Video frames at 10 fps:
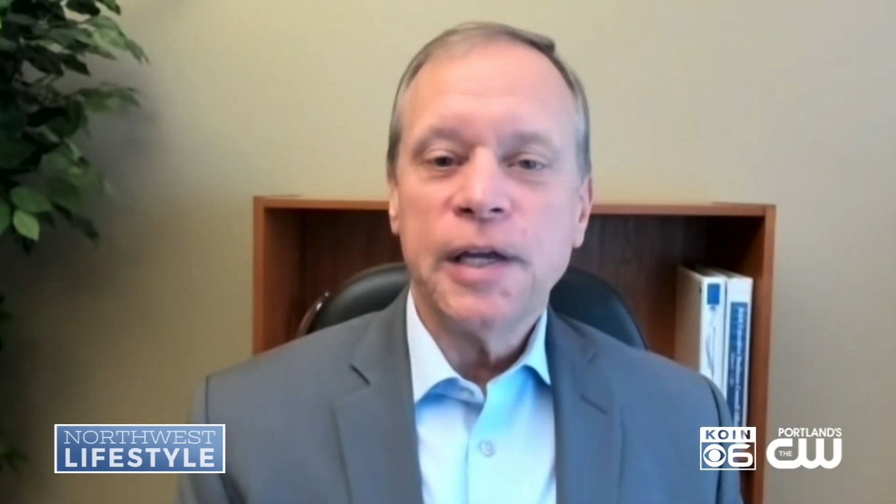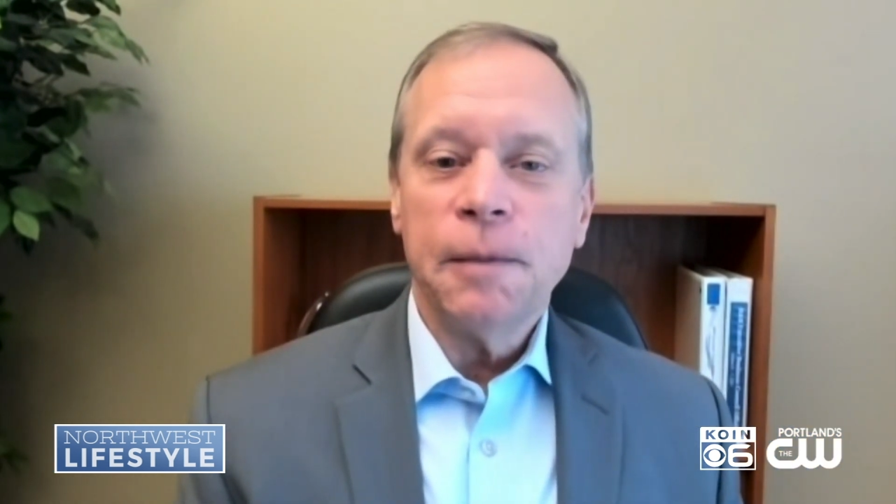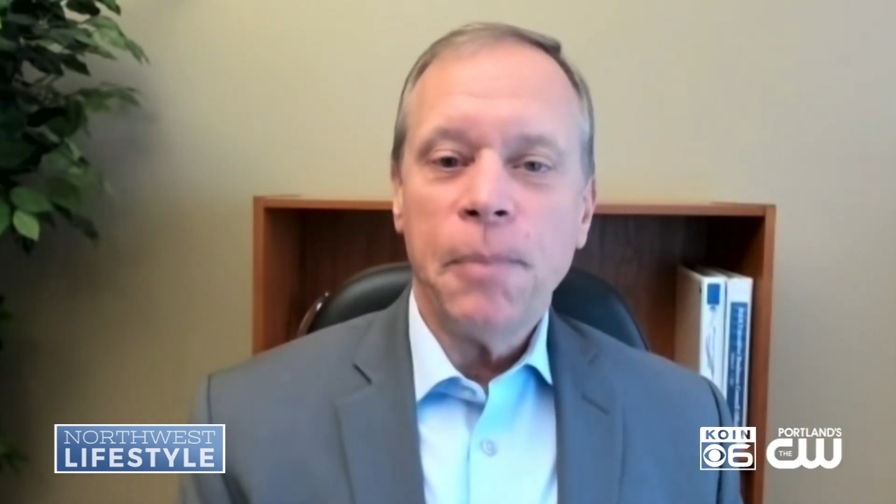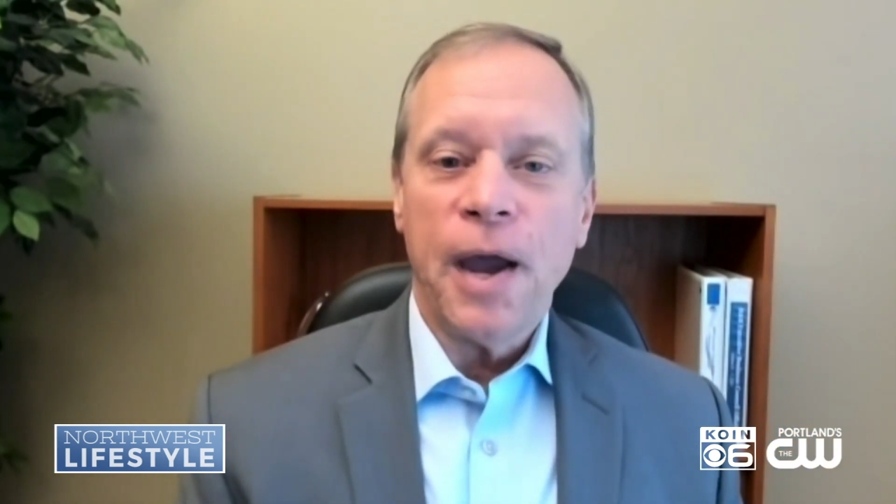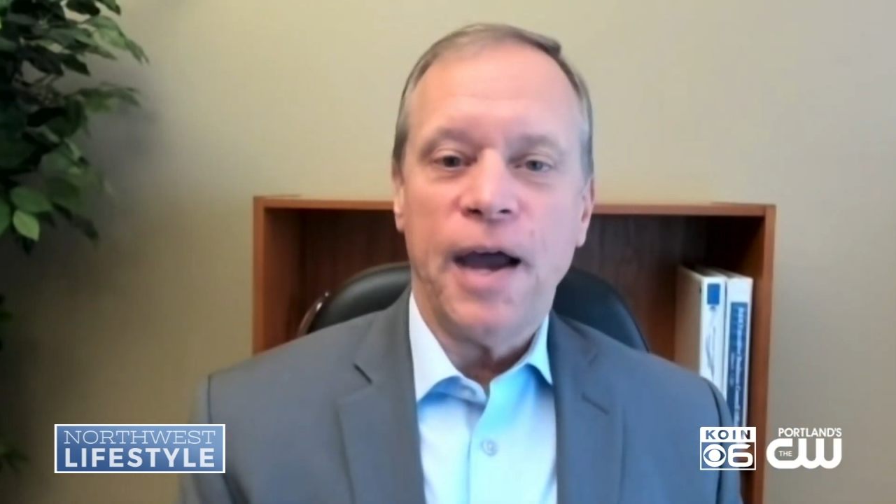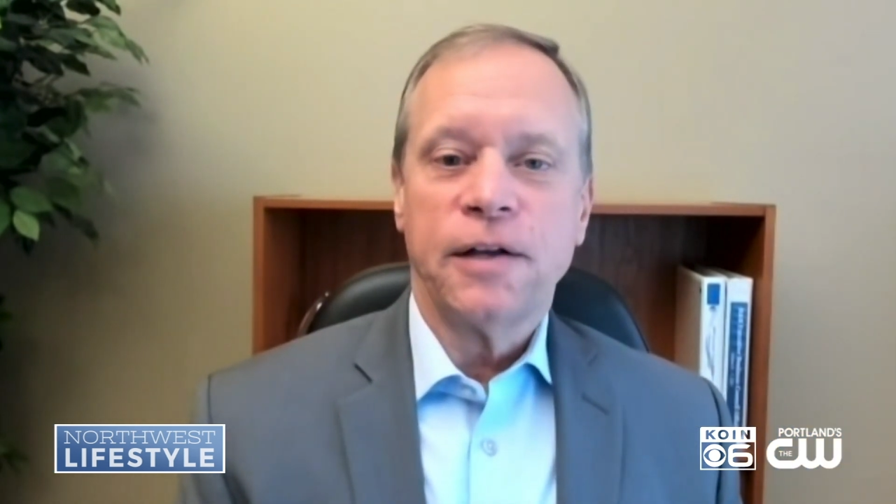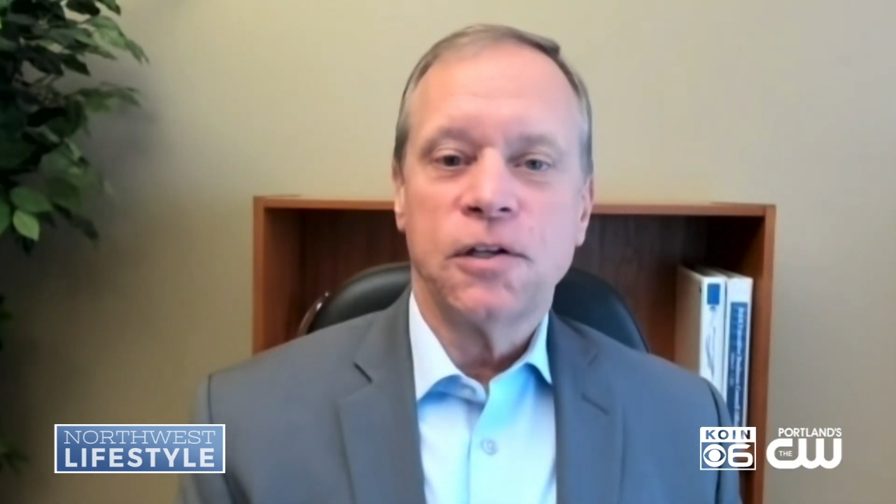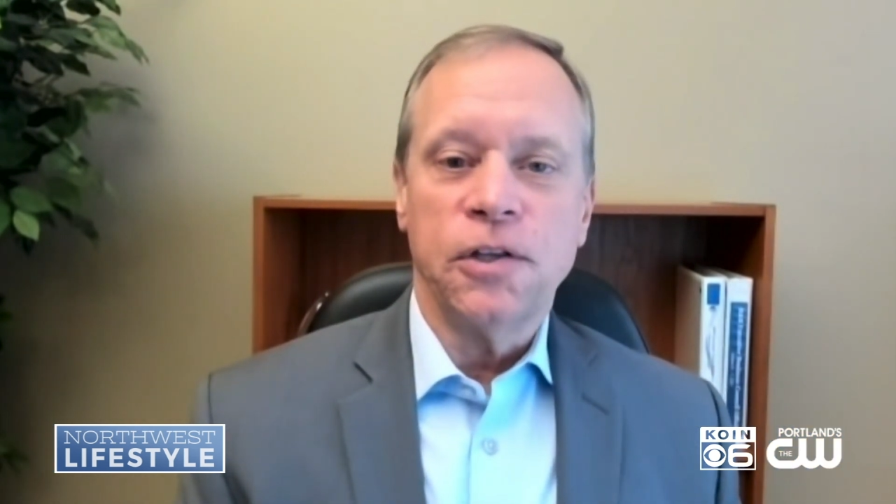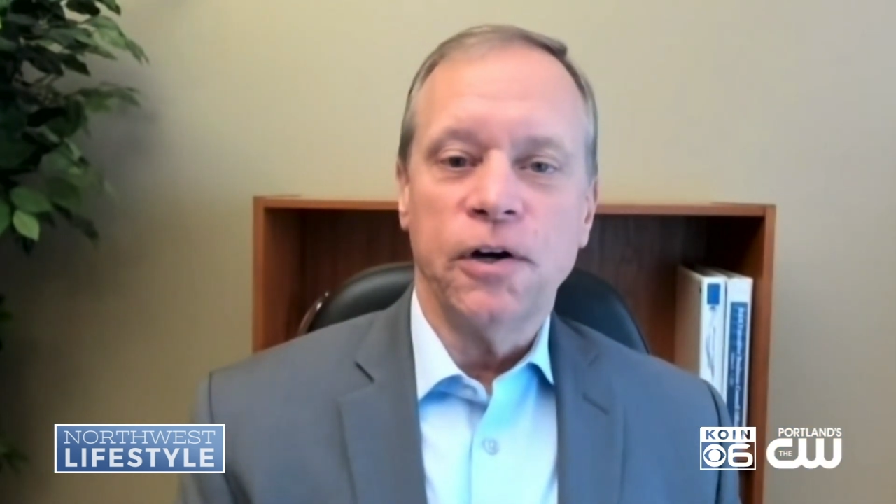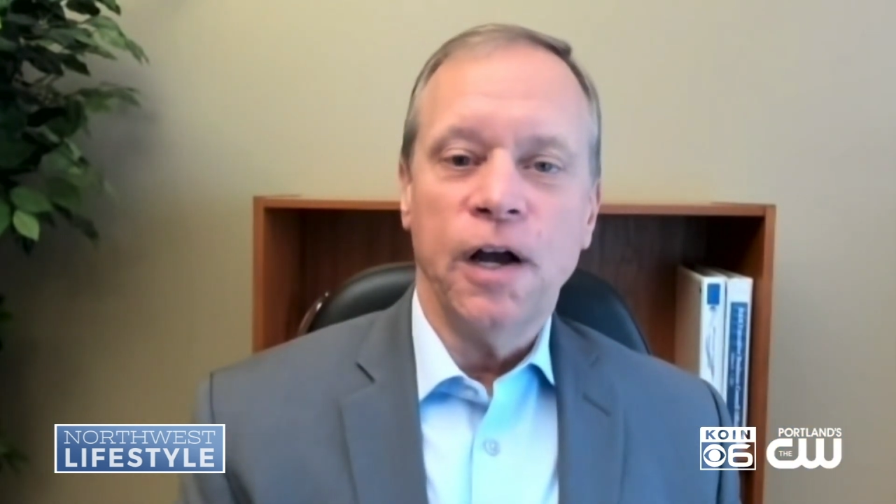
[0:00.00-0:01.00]
impact
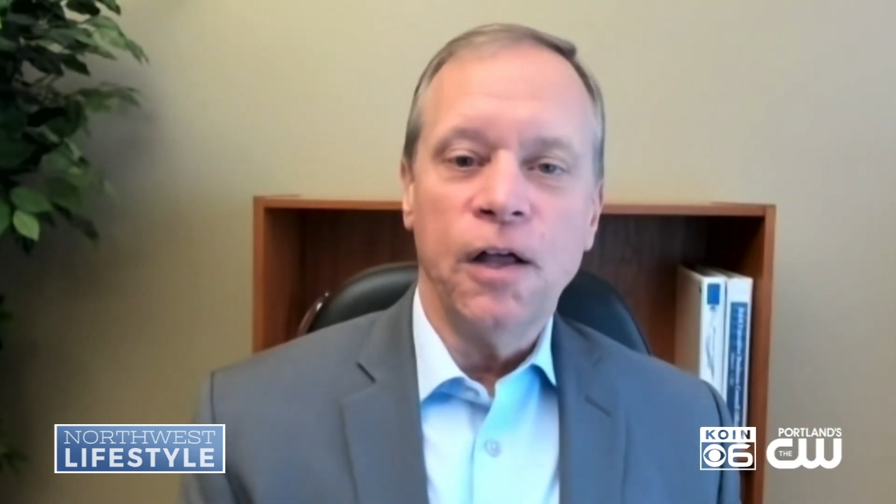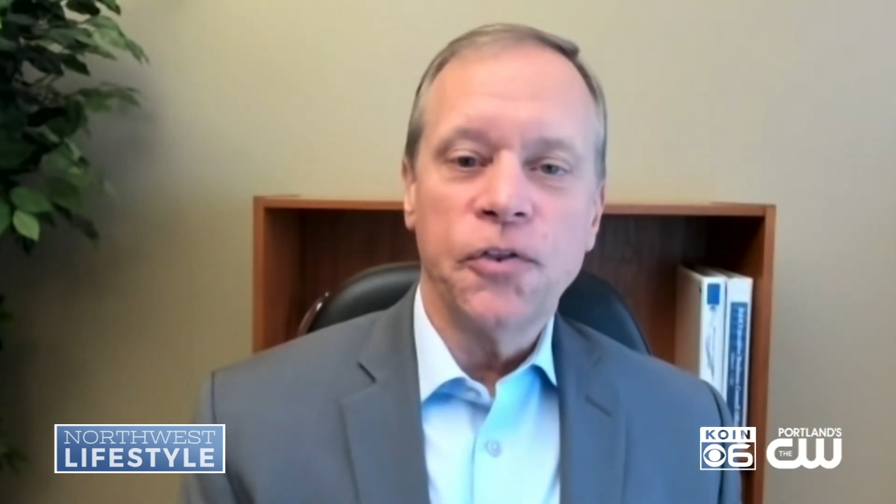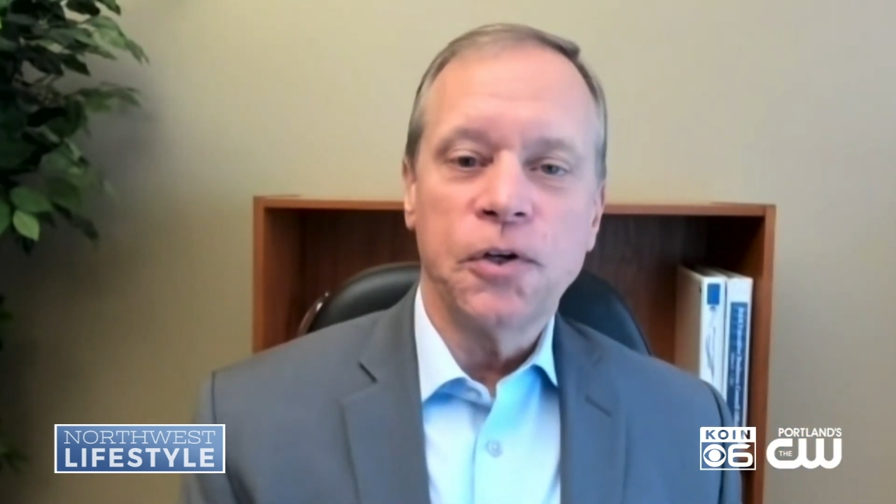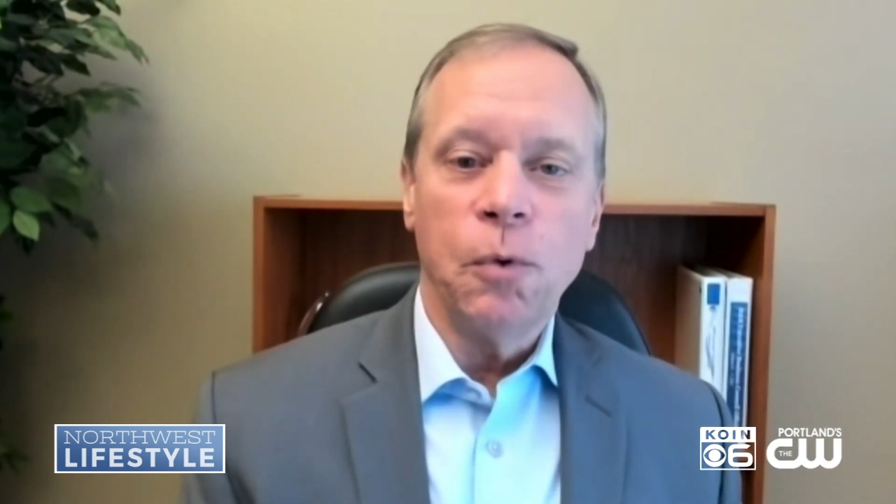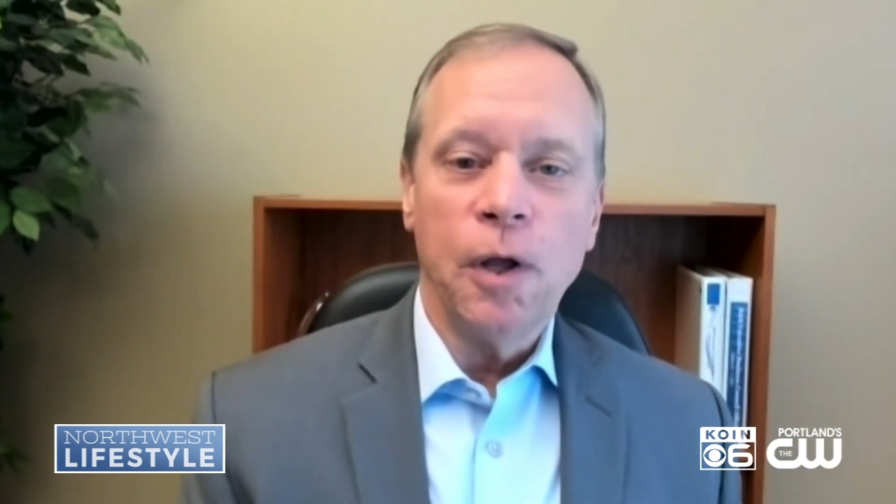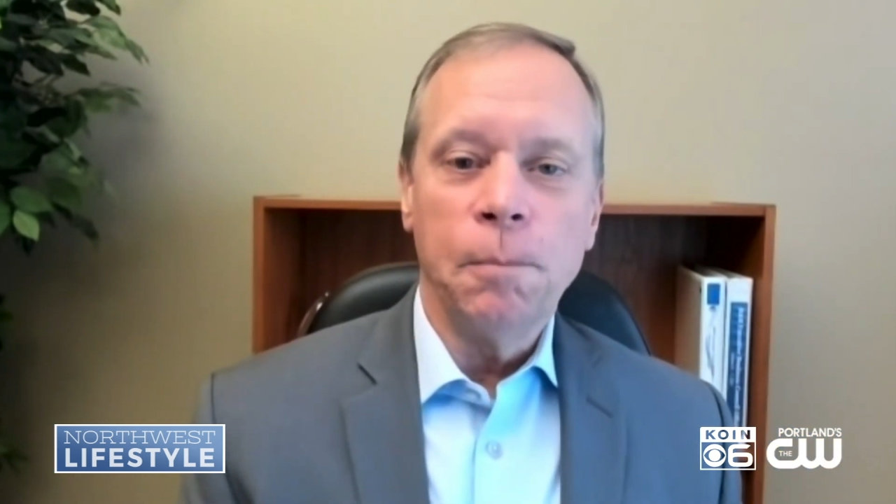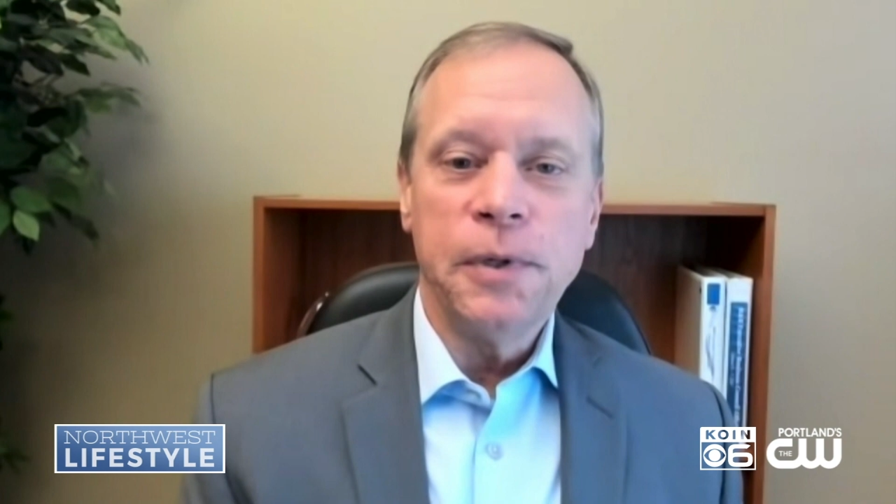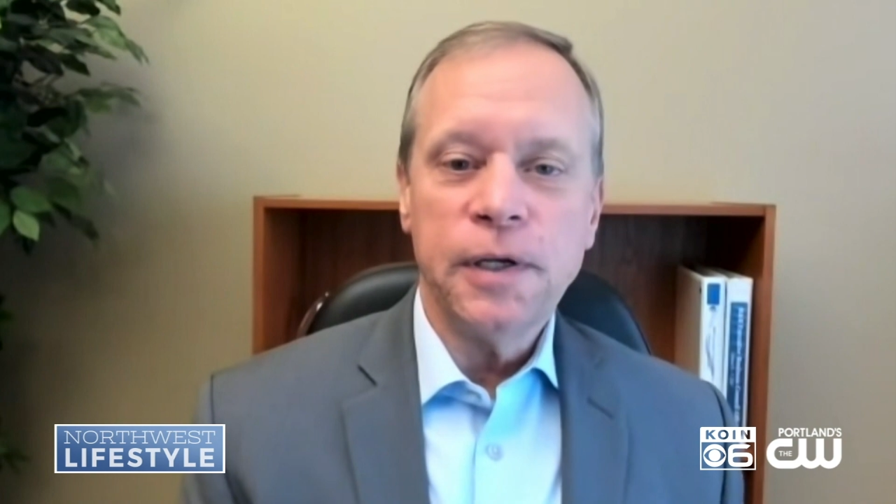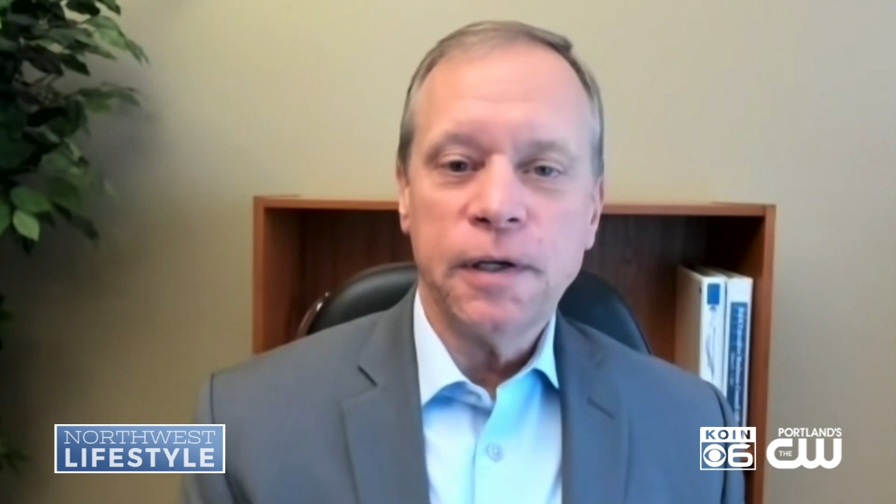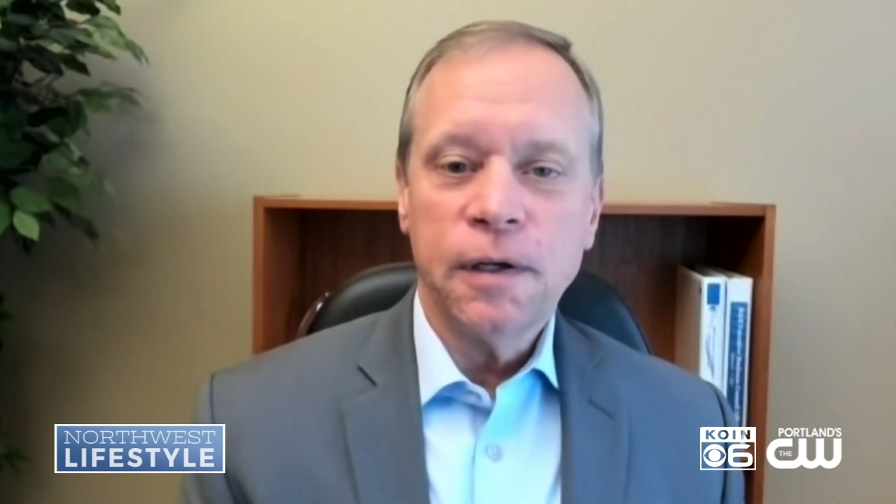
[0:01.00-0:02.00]
to their health and
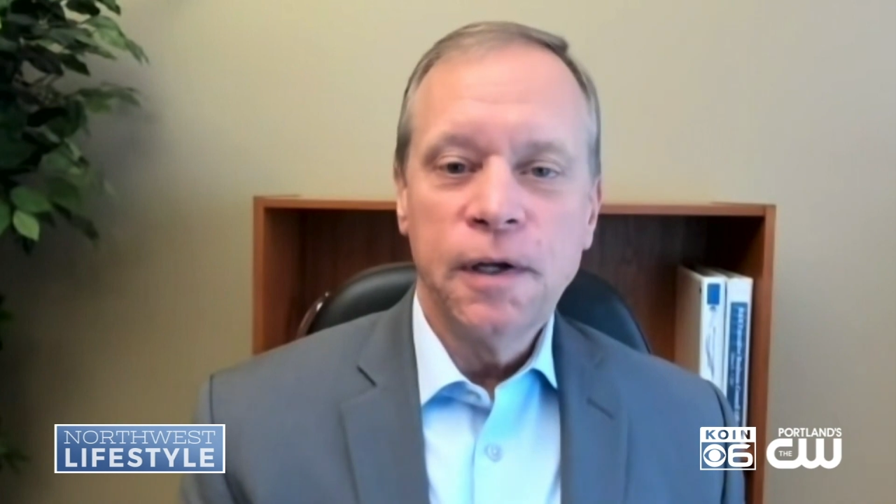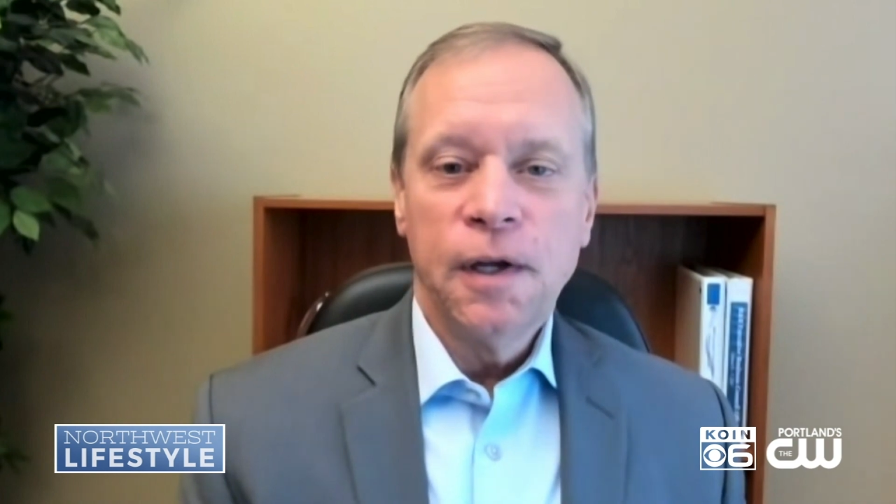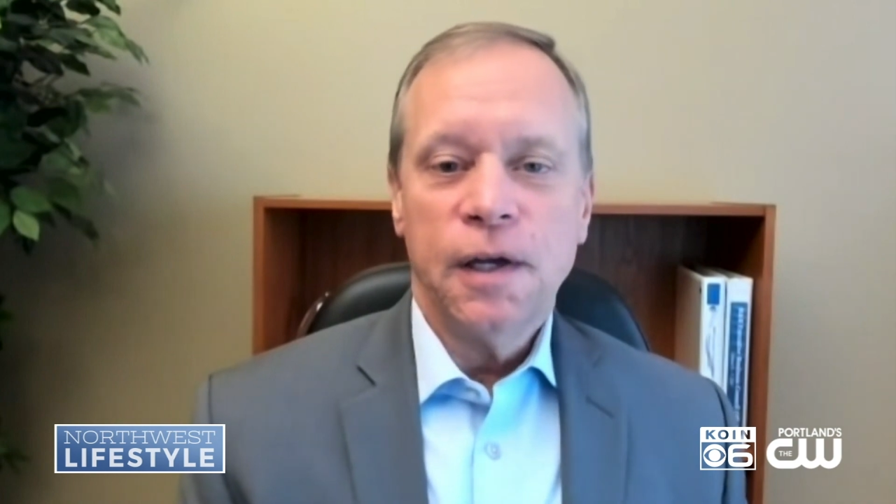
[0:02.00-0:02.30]
well-being